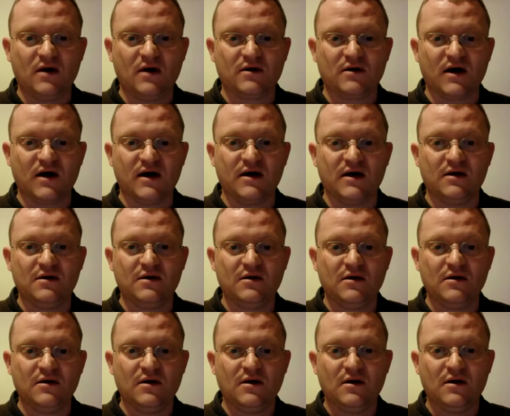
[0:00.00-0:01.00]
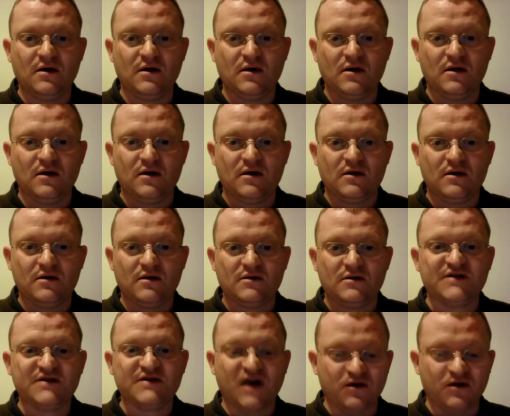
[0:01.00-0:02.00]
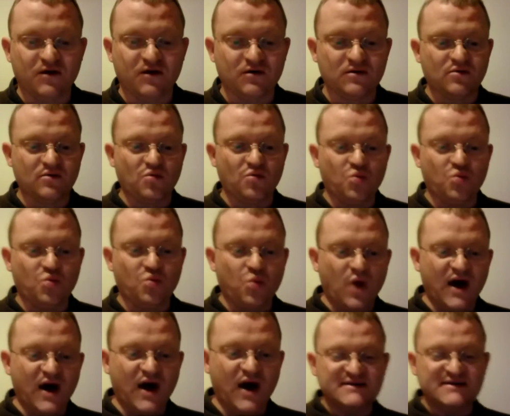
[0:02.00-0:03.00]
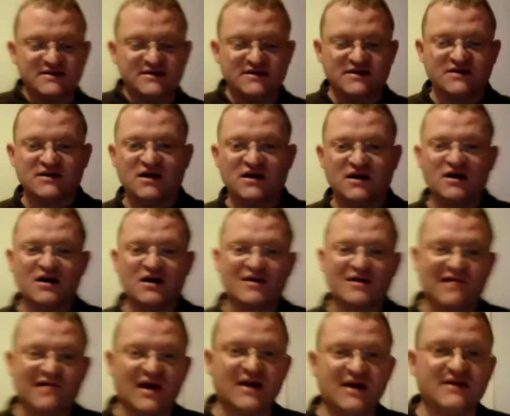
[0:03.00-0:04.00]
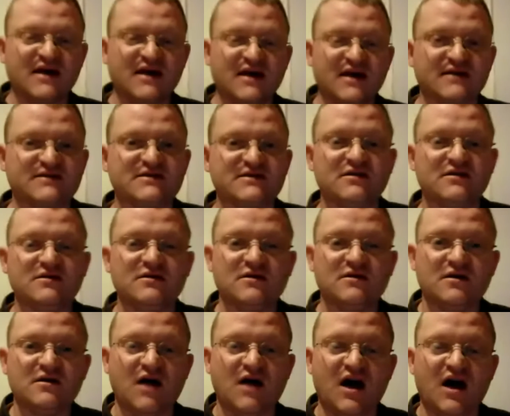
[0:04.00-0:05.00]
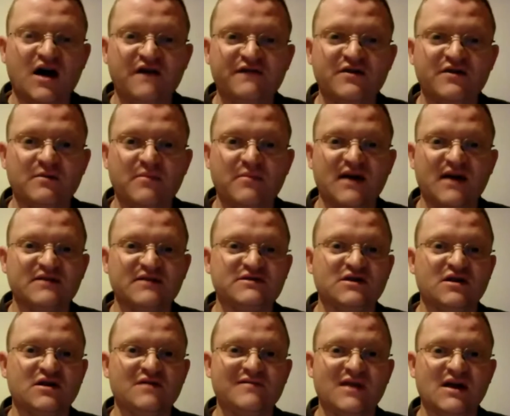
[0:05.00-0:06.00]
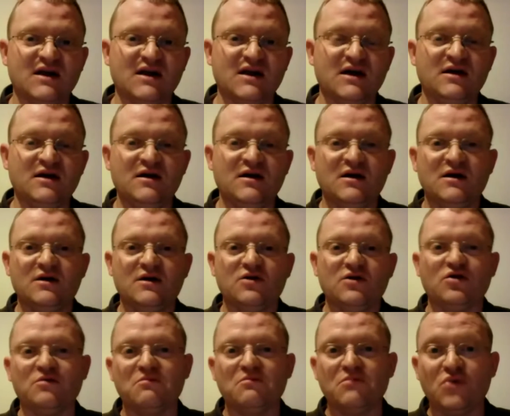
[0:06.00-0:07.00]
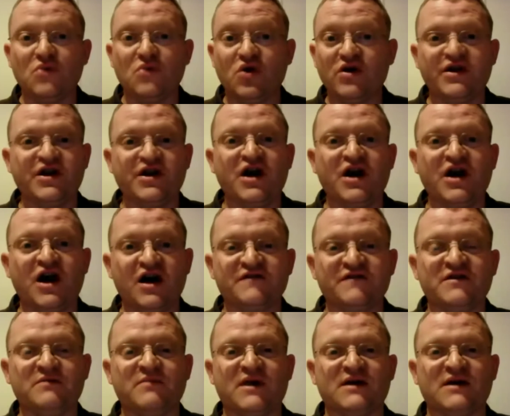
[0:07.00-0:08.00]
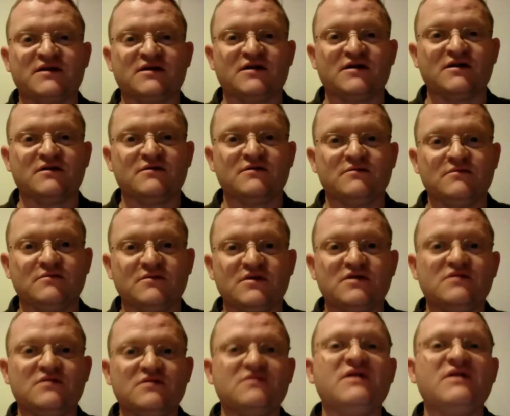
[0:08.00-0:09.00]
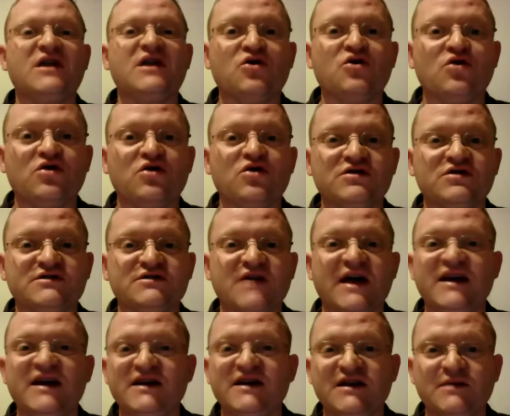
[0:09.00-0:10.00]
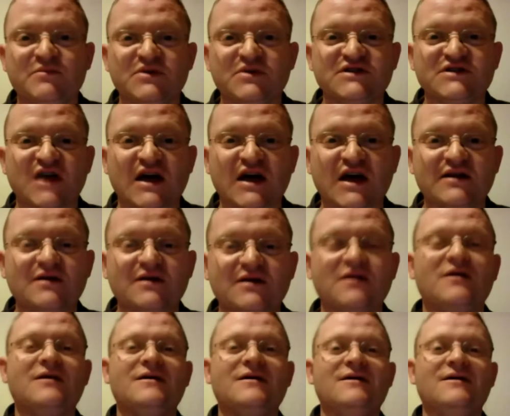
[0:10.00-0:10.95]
Okay. So why is it a great text? Half the battle, really, or more than half the battle, 3/4, 80%,